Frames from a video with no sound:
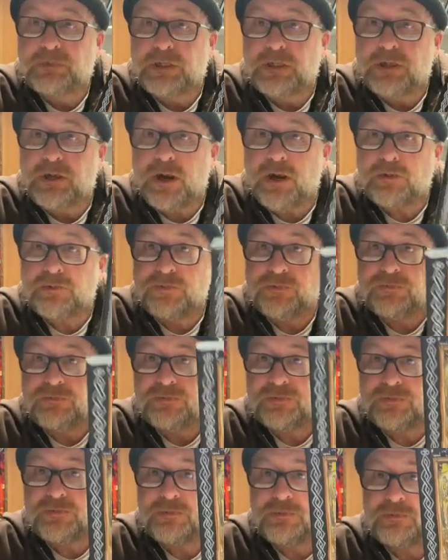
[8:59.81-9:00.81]

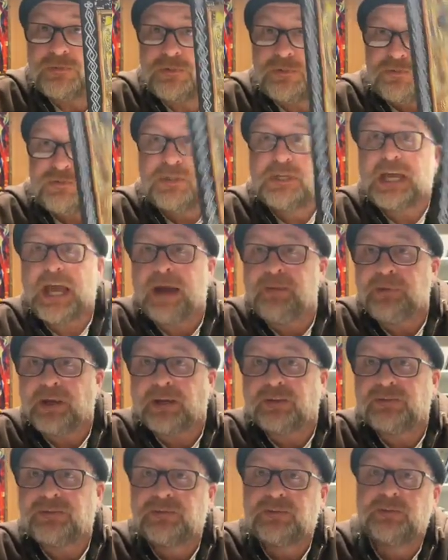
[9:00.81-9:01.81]
cartoons, using
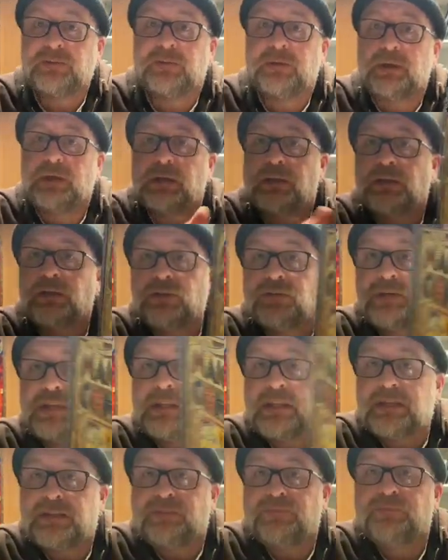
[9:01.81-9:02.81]
comics, using
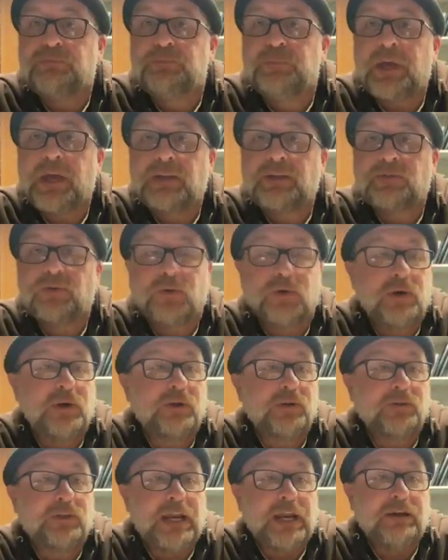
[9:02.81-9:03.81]
this
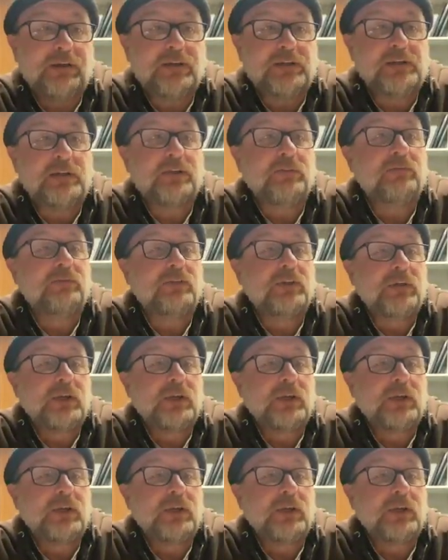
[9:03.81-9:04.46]
pictorial narrative